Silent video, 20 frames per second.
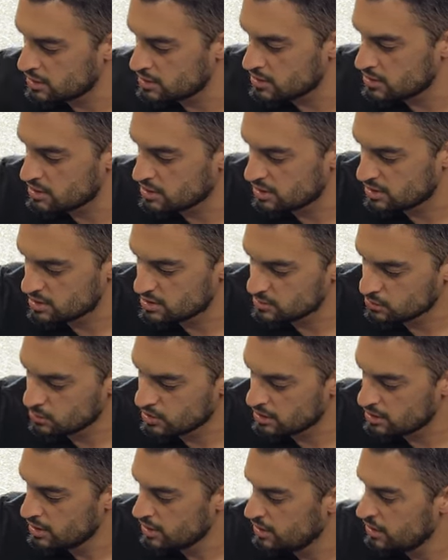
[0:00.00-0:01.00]
This is a,
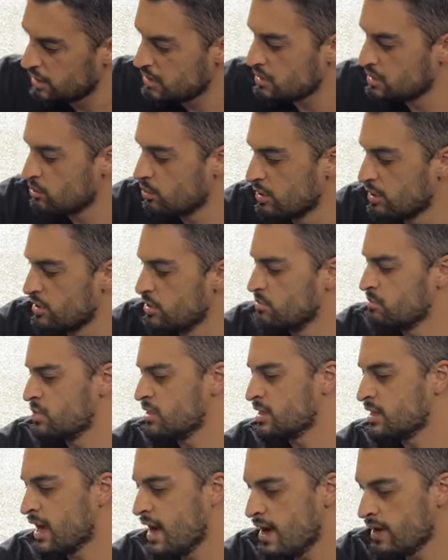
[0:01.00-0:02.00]
one of this is one of them
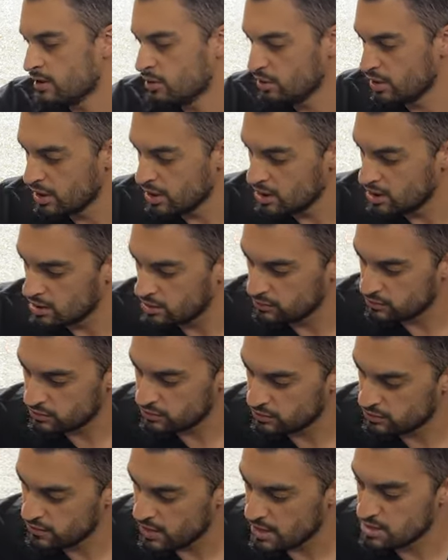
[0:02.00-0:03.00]
Scott Grave
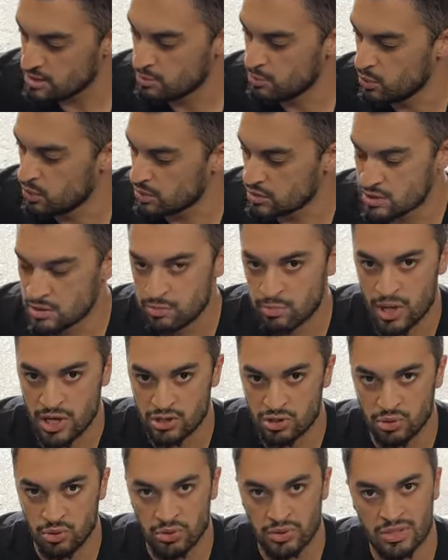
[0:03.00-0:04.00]
Facebook
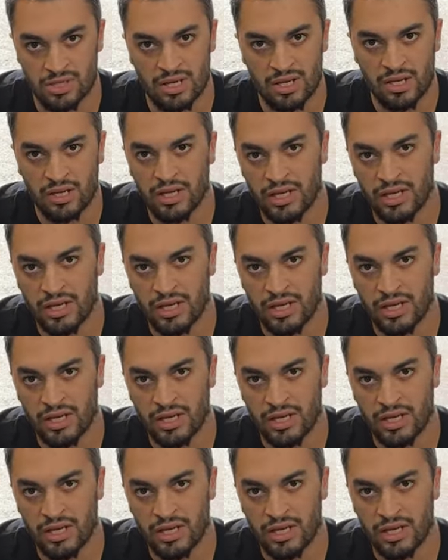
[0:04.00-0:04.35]
specials.